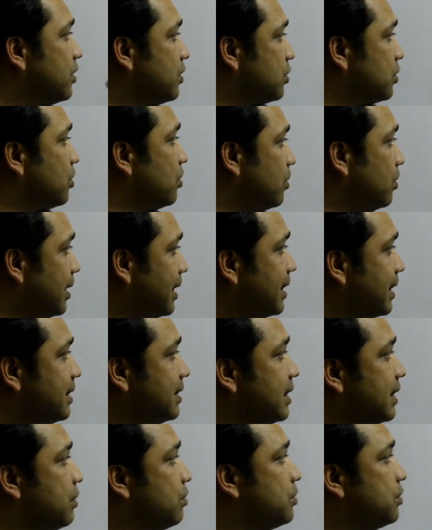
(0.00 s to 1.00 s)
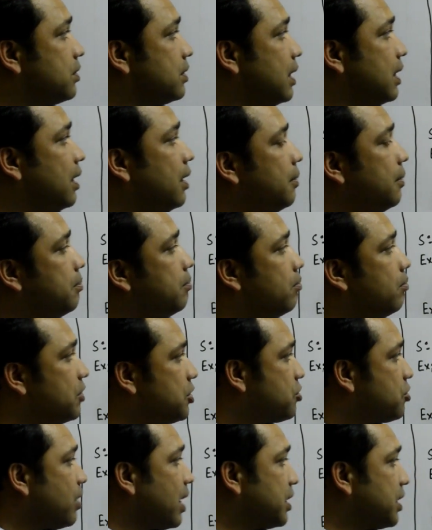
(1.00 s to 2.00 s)
So let us use the
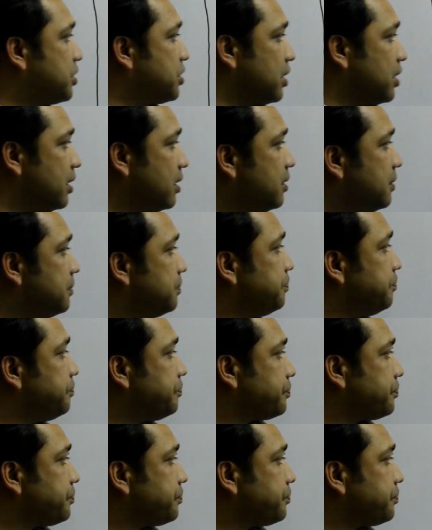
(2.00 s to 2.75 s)
structure.